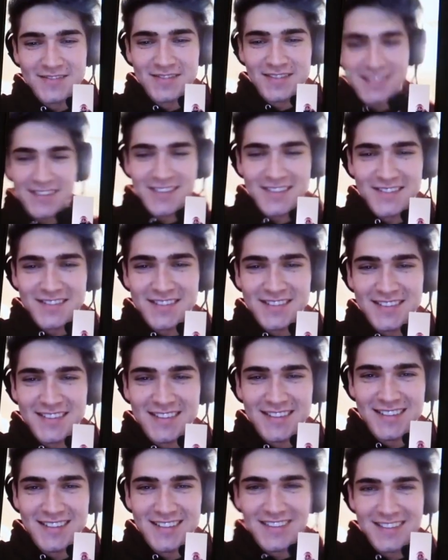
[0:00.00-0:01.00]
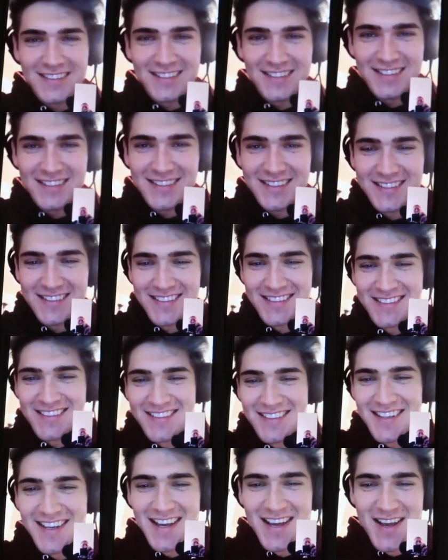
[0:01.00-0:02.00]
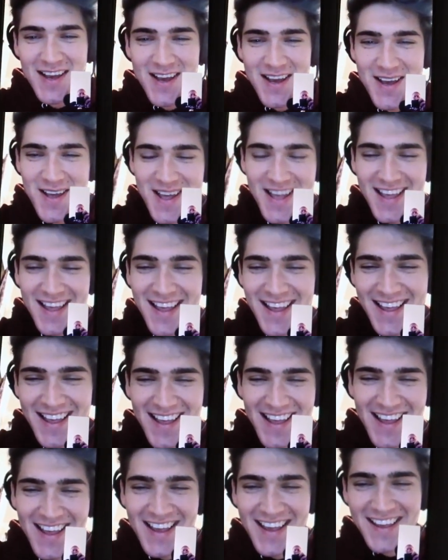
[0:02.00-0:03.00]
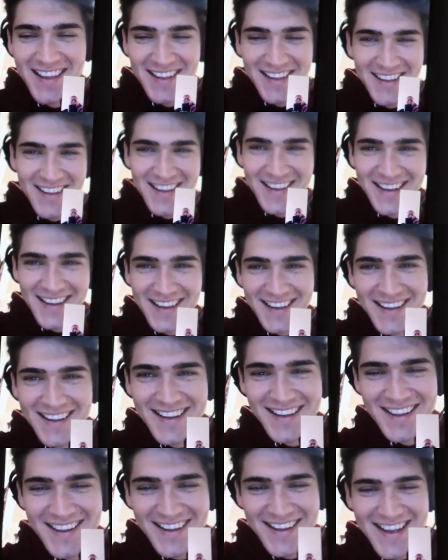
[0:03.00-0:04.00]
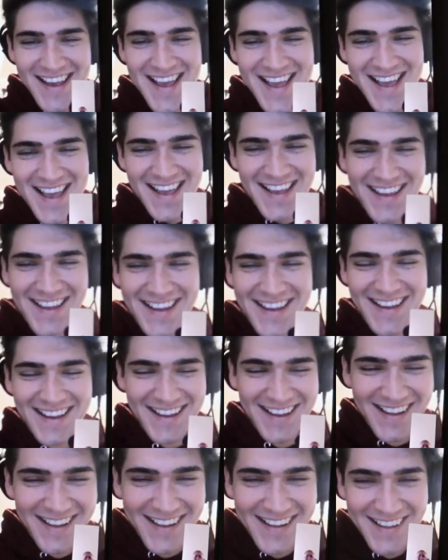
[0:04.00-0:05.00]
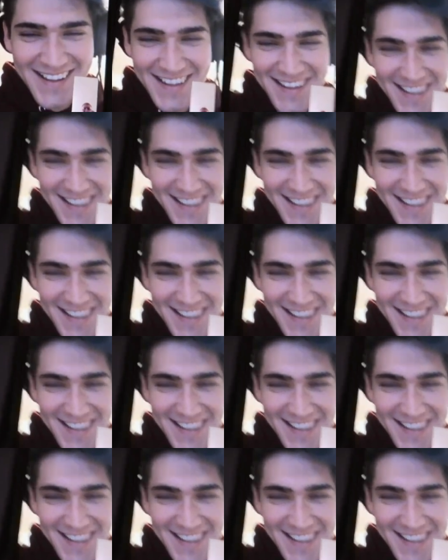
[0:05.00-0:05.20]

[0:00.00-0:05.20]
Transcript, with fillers: of Duty Black Ops four. I don't know why, dude. But here's the thing, though. I decided to